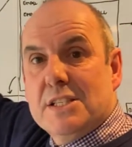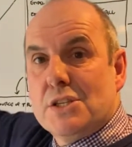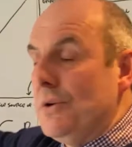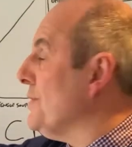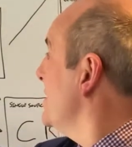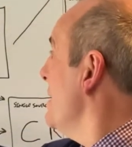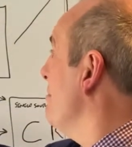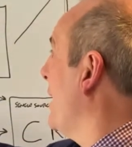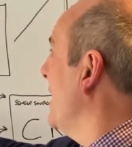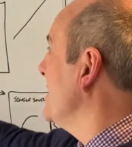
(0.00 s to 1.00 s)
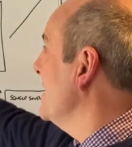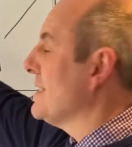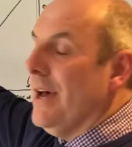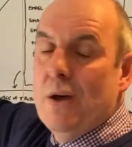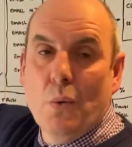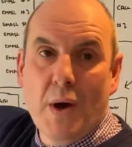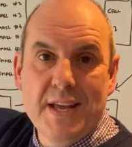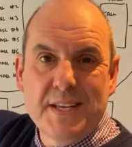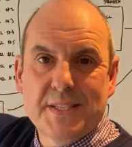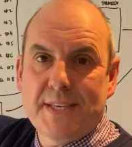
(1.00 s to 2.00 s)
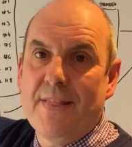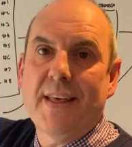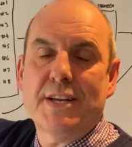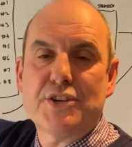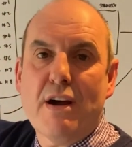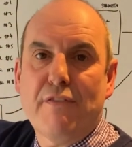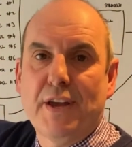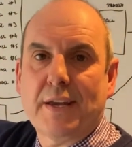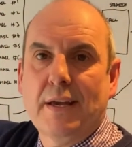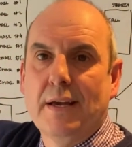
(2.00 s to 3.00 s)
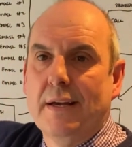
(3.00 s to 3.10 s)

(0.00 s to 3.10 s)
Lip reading: sources in places, where do you send that traffic?